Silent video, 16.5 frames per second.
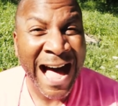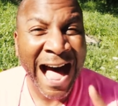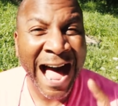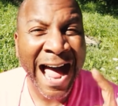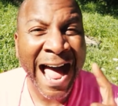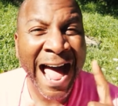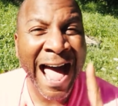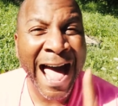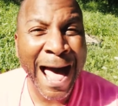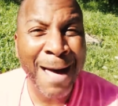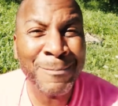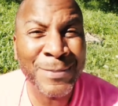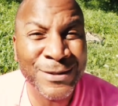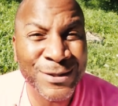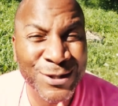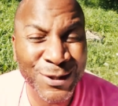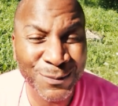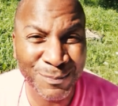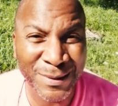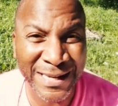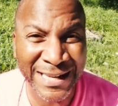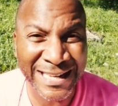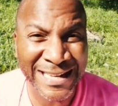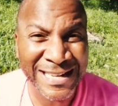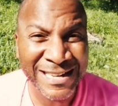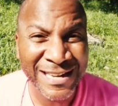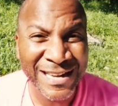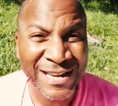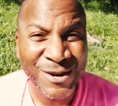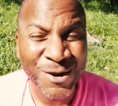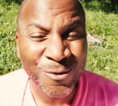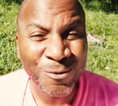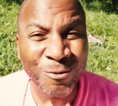I happen to be
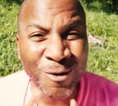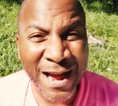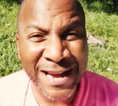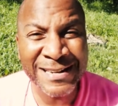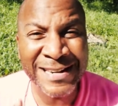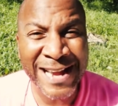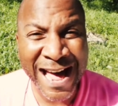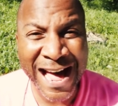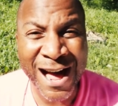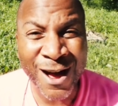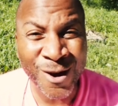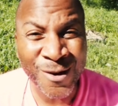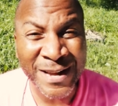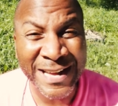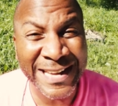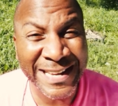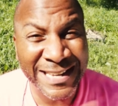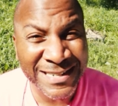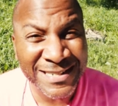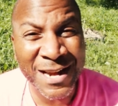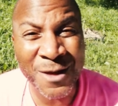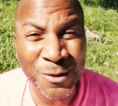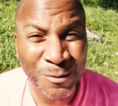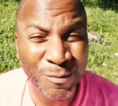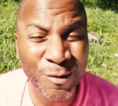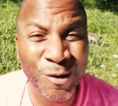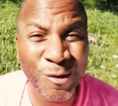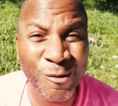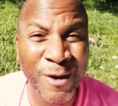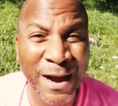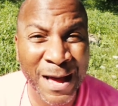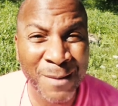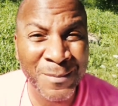right now in another
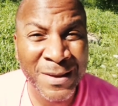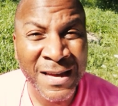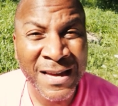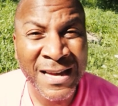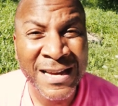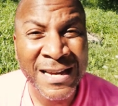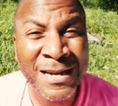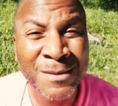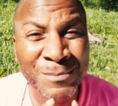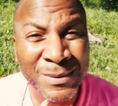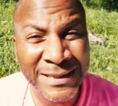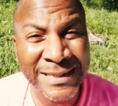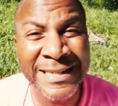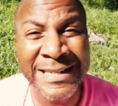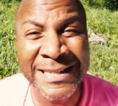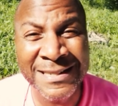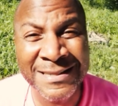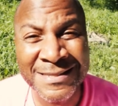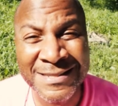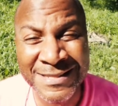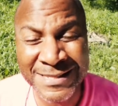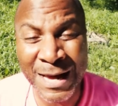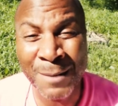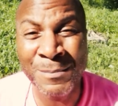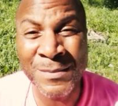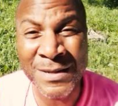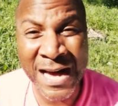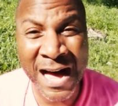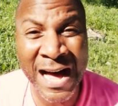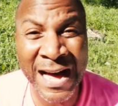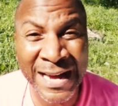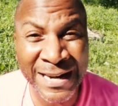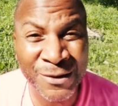program completing step
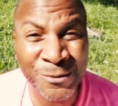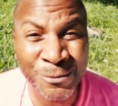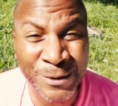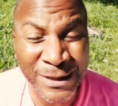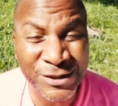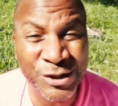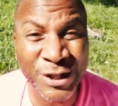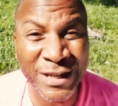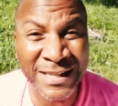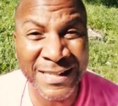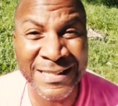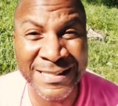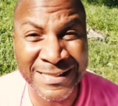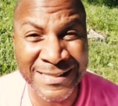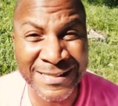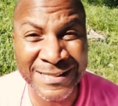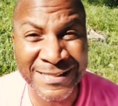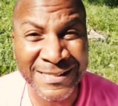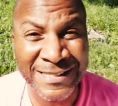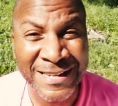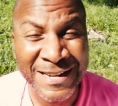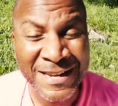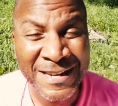9, which is